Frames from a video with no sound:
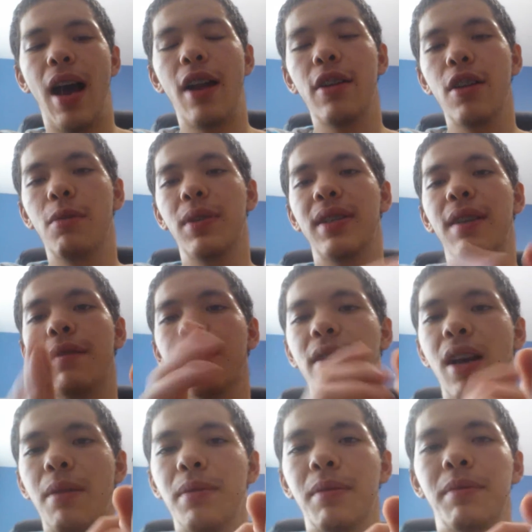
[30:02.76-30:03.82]
don't know, with Seven of
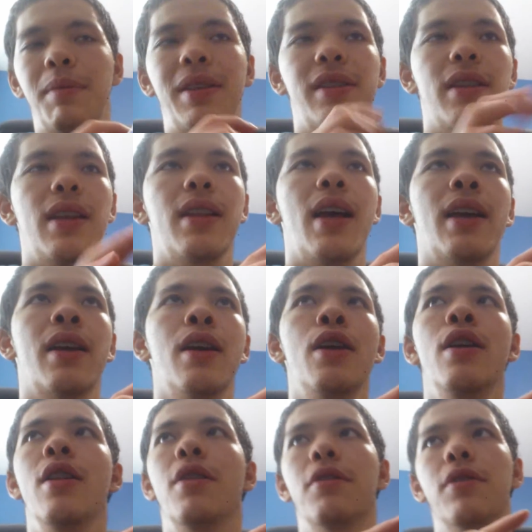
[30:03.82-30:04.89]
Cups, it's basically like
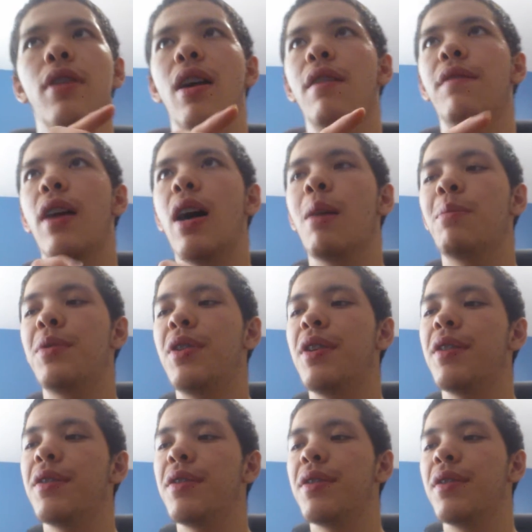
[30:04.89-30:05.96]
there's a lot of
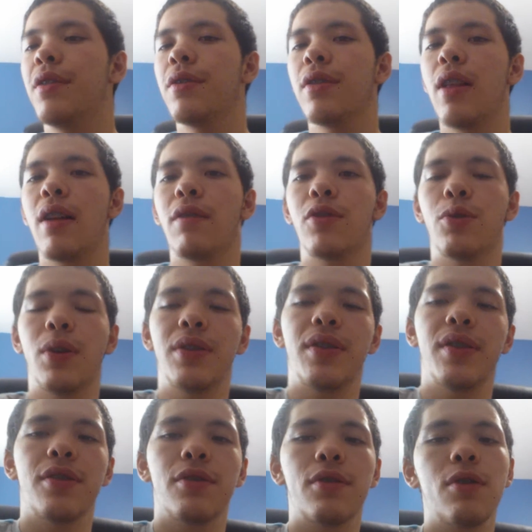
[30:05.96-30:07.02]
options, there's a lot of
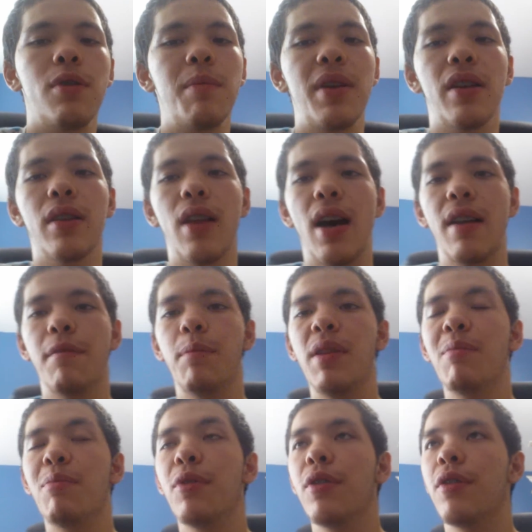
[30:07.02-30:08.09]
choices, there's going to be a lot of
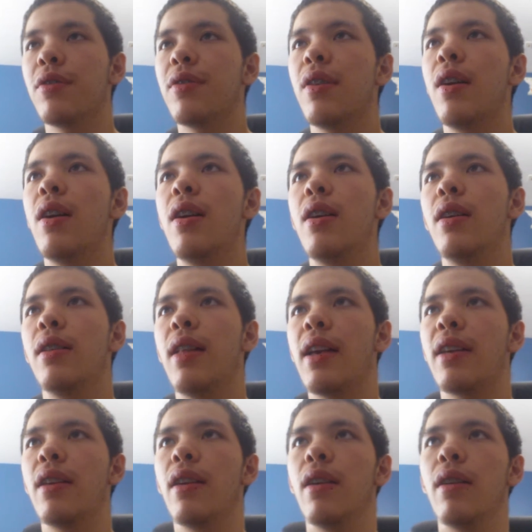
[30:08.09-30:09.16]
people. There's
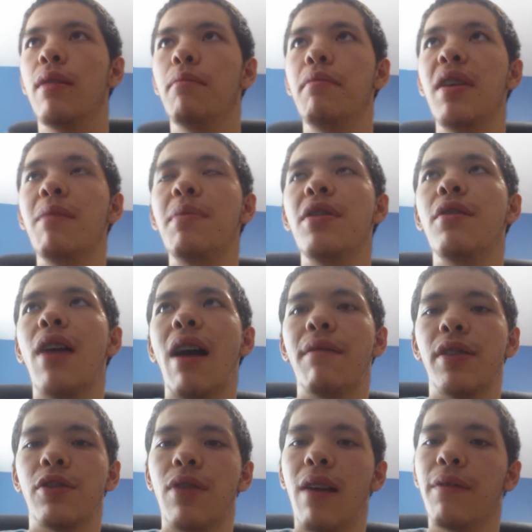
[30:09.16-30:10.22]
like, maybe you
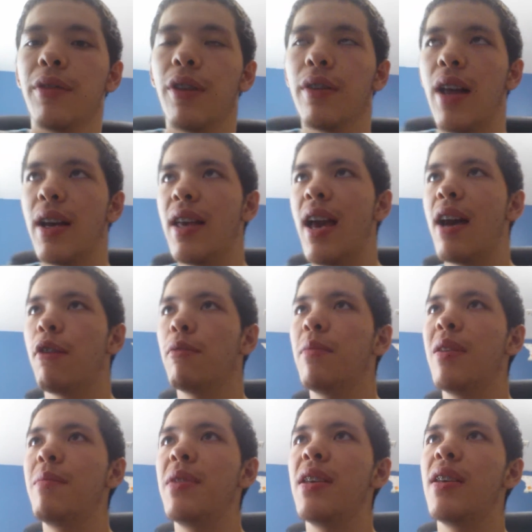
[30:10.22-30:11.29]
haven't traveled a lot yet, or
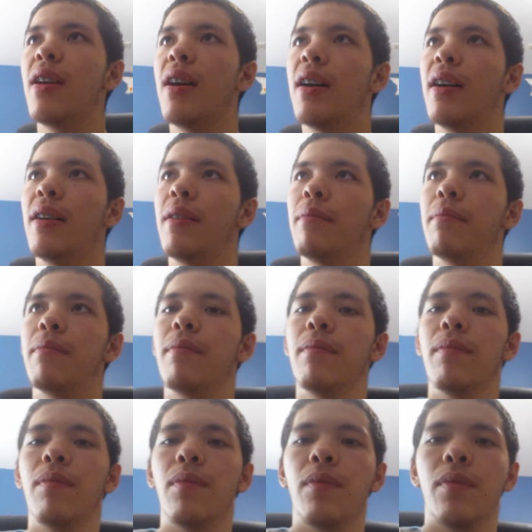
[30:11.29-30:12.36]
maybe
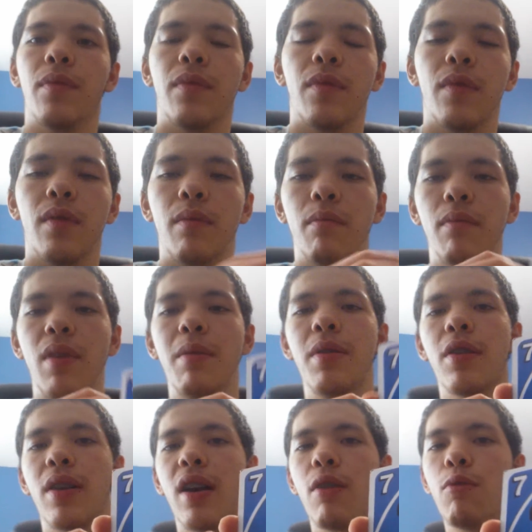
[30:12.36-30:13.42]

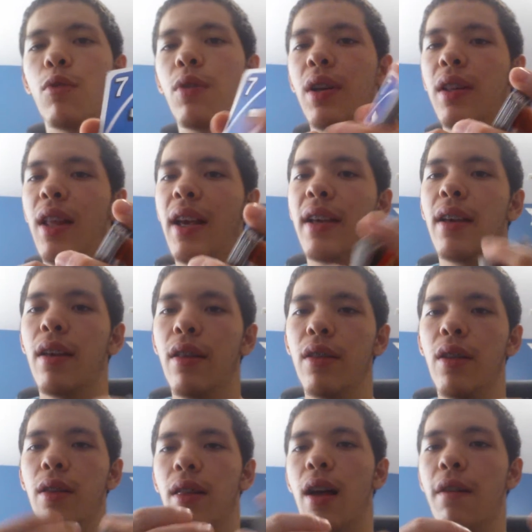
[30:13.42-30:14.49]
you're kind of worried like
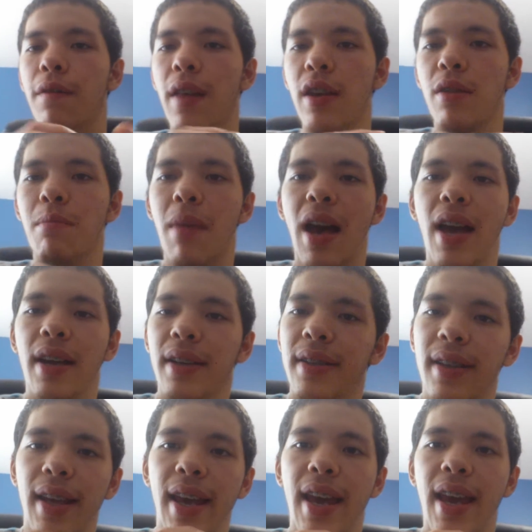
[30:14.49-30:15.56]
the love that you met
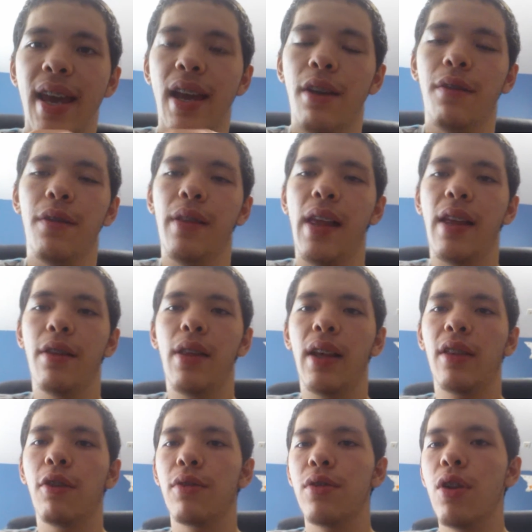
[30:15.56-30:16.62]
is it, or
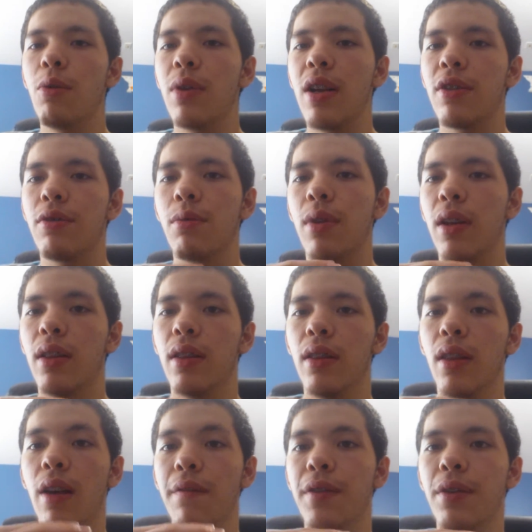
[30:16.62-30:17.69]
like there's no one else who could
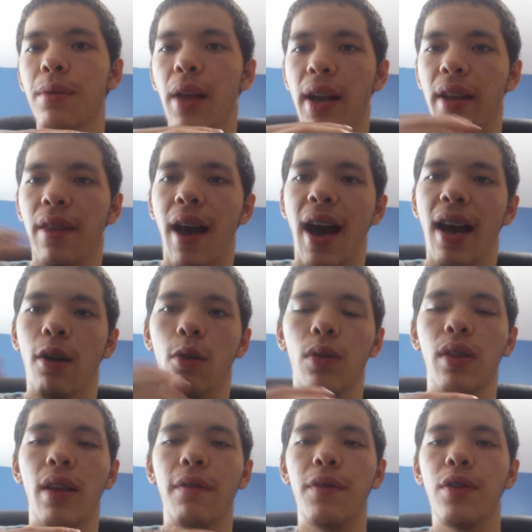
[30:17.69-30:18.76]
love you like that,
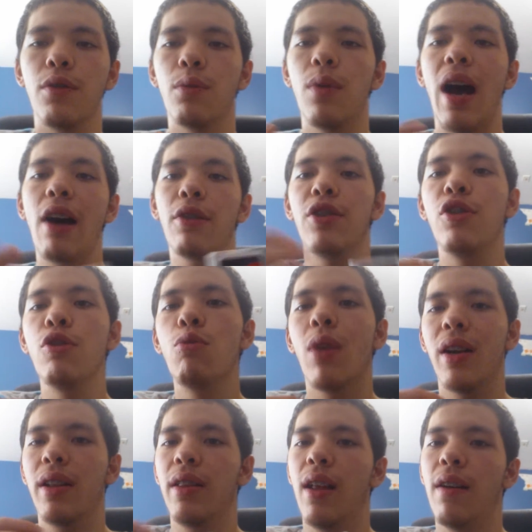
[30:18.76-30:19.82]
or love you how you
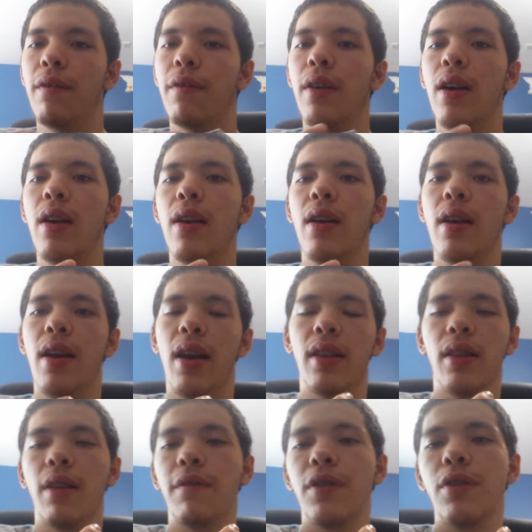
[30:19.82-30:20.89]
want to love,
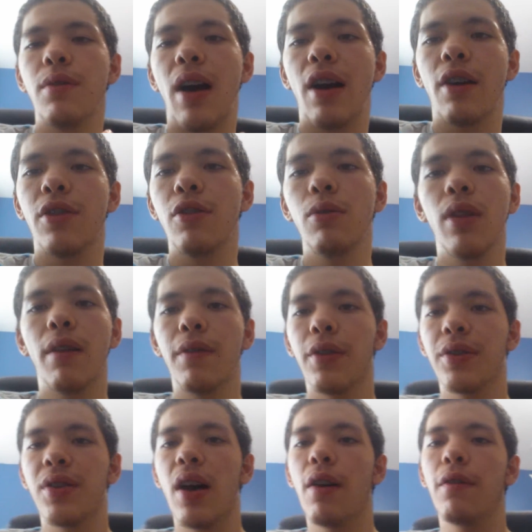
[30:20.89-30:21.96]
and love you how you love
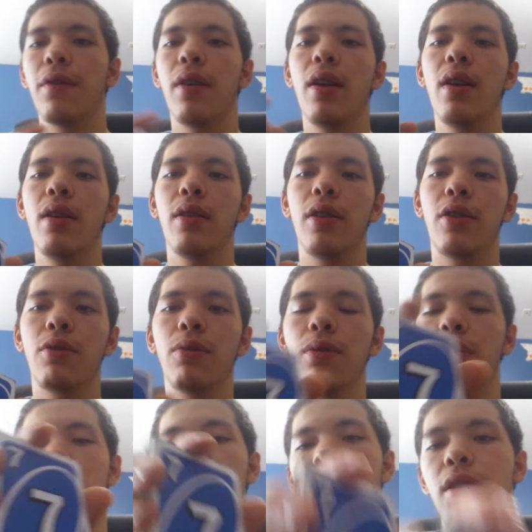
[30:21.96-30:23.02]
yourself. The
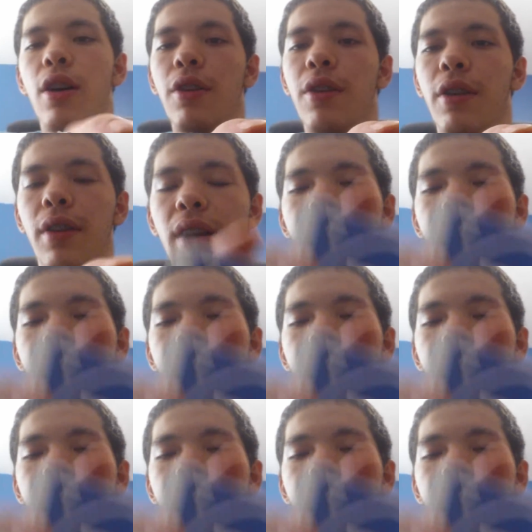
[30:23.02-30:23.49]
truth is, though, there